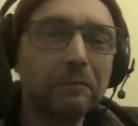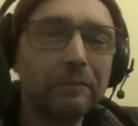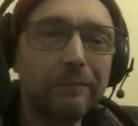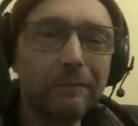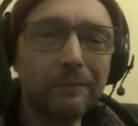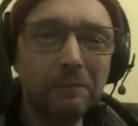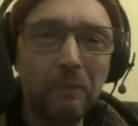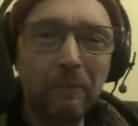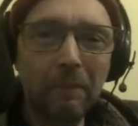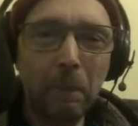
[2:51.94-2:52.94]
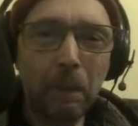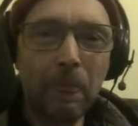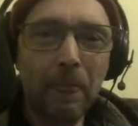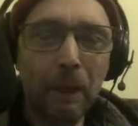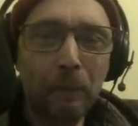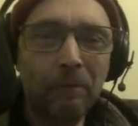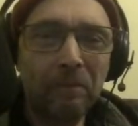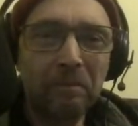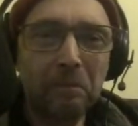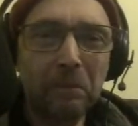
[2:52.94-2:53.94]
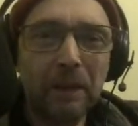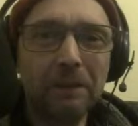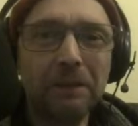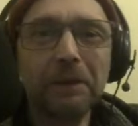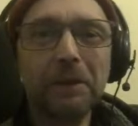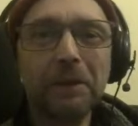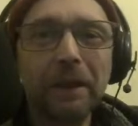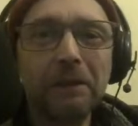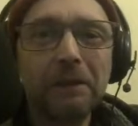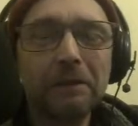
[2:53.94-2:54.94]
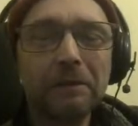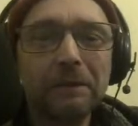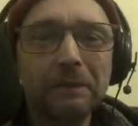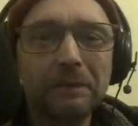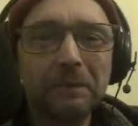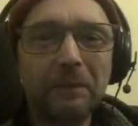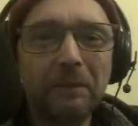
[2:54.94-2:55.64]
I know. You can't take me anywhere, can you?